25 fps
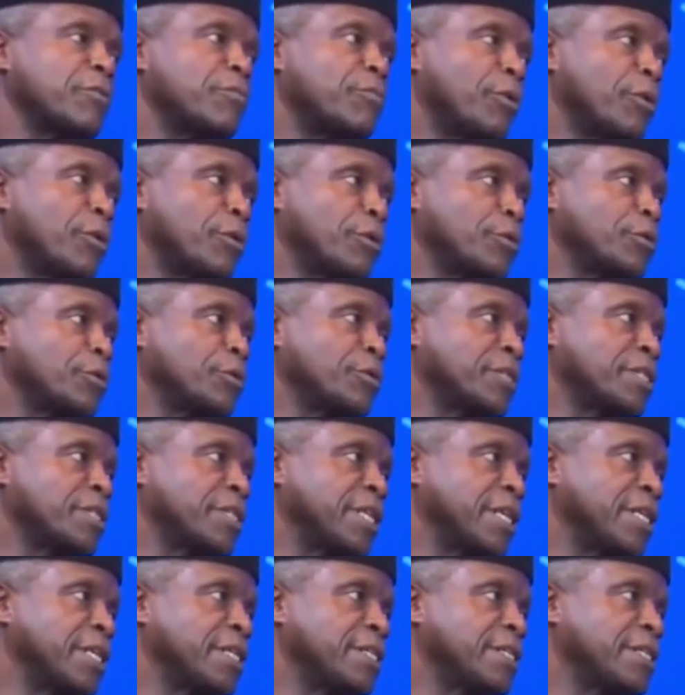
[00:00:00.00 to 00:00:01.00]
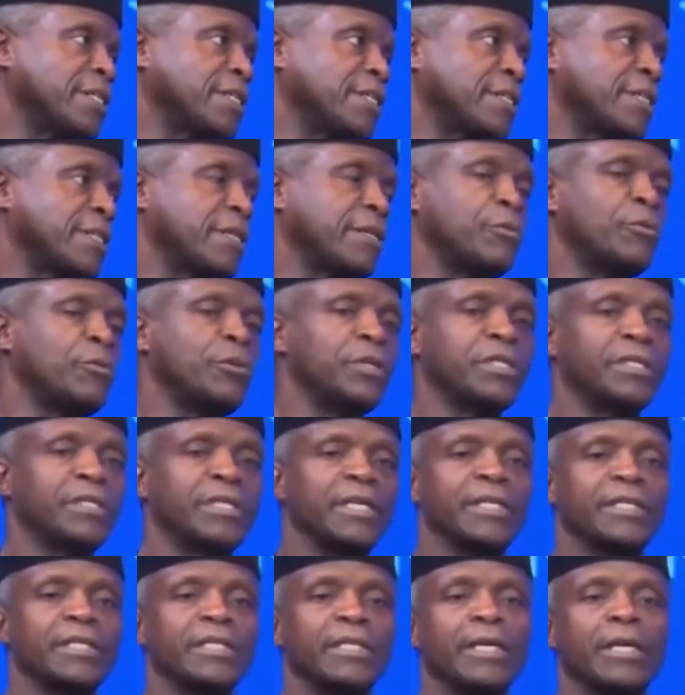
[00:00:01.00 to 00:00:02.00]
of Borno State, which
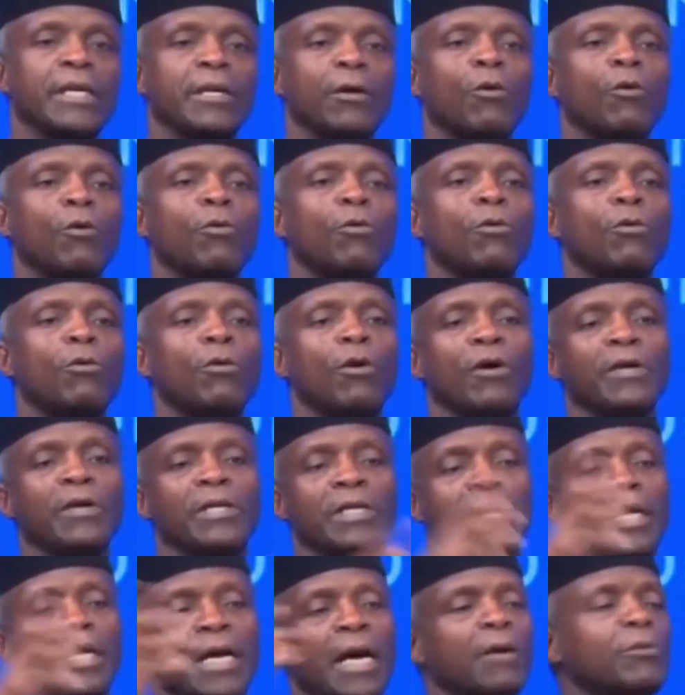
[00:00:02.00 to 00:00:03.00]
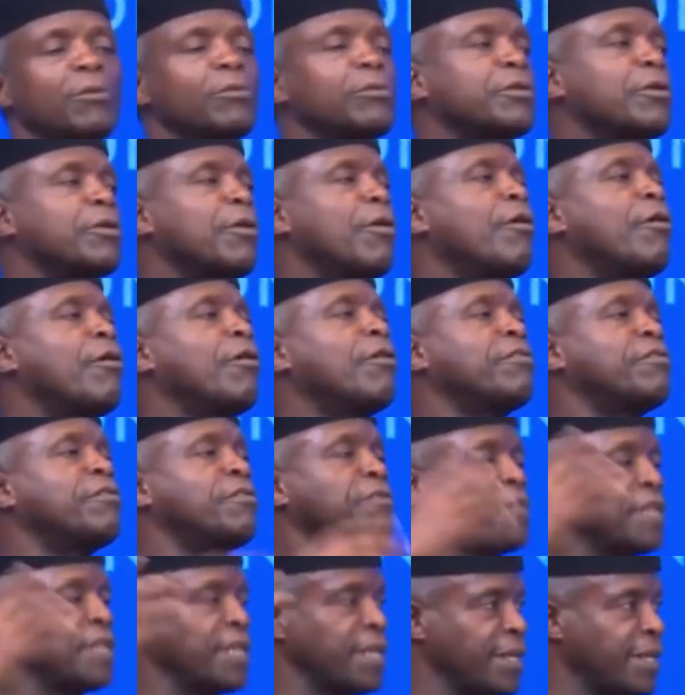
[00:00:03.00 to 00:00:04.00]
they say, on account of
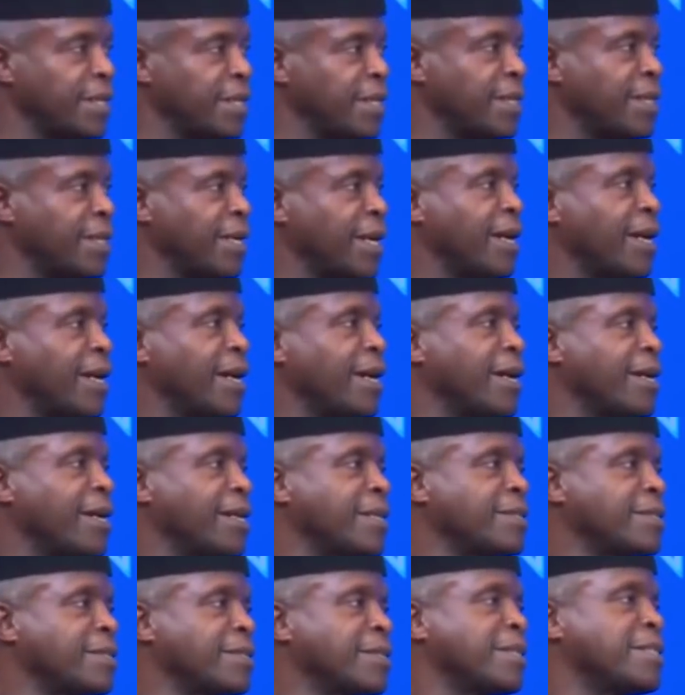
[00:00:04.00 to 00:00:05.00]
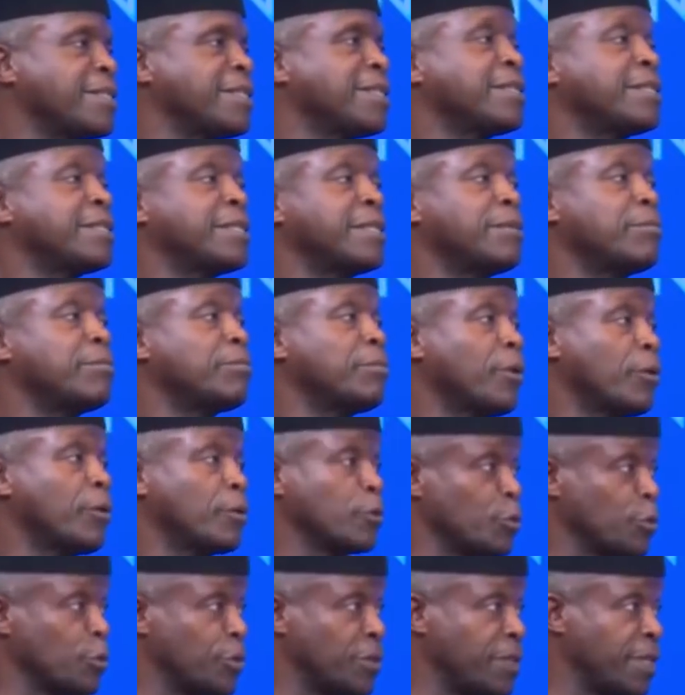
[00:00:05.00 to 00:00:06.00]
the insurgency in
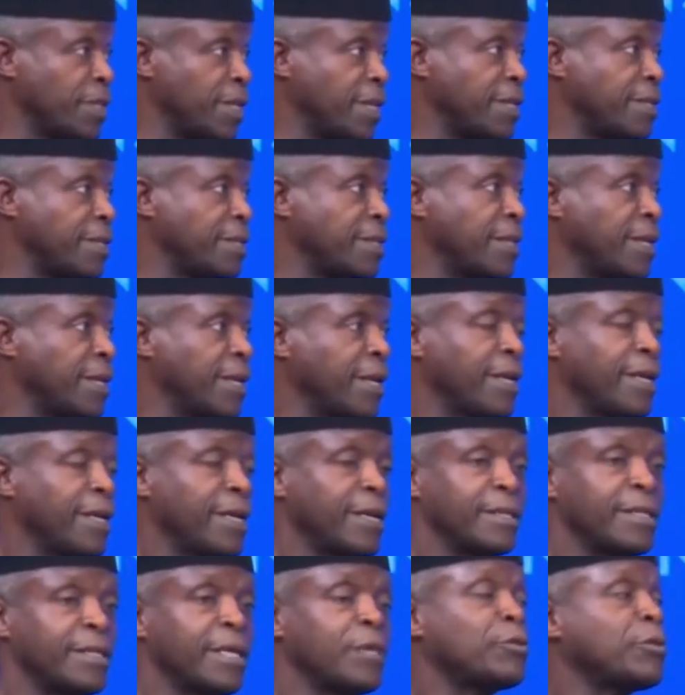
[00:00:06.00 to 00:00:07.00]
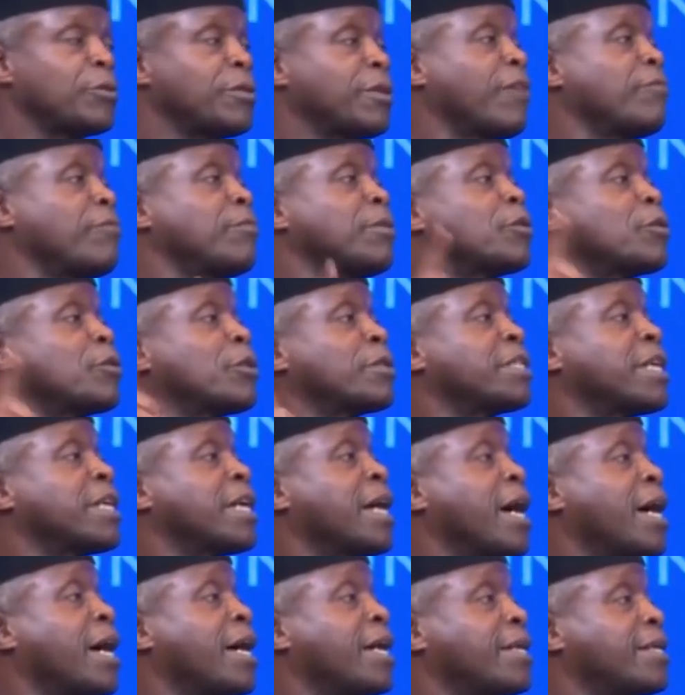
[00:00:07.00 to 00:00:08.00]
Borno State, there should not have been such
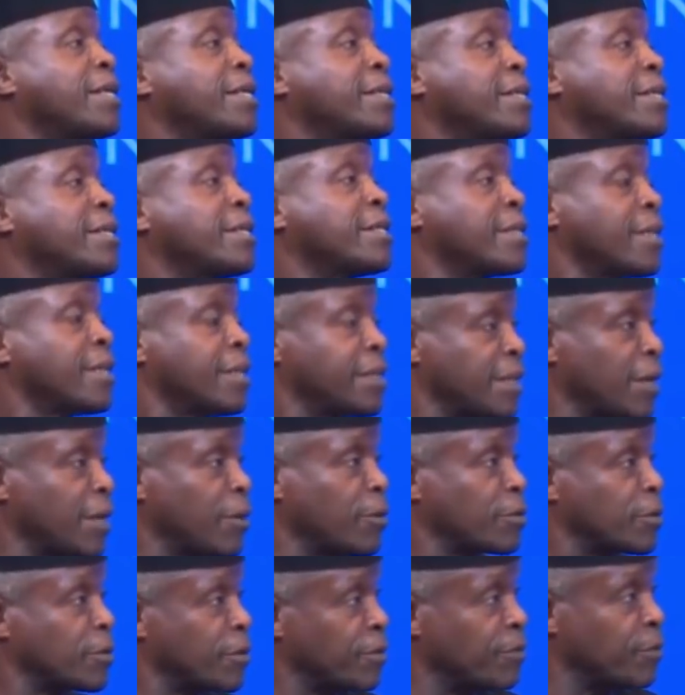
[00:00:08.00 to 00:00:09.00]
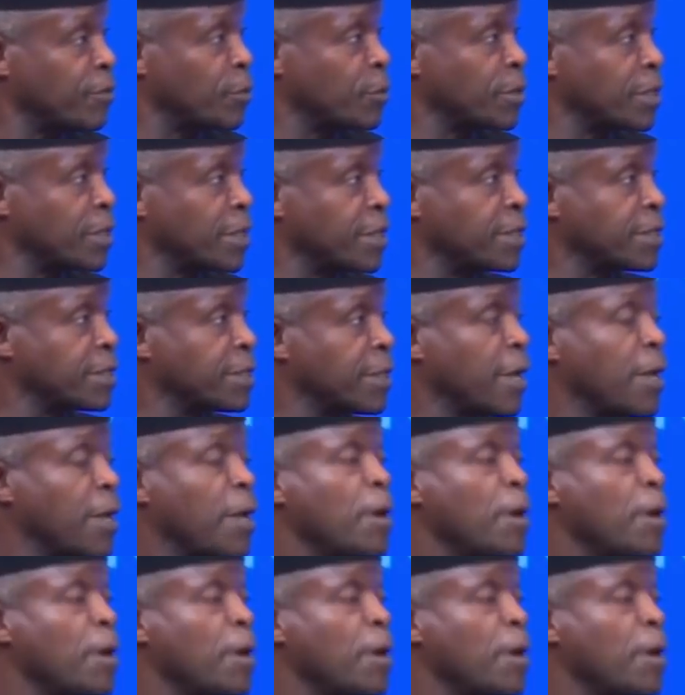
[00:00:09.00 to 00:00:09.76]
a high turnout of voters.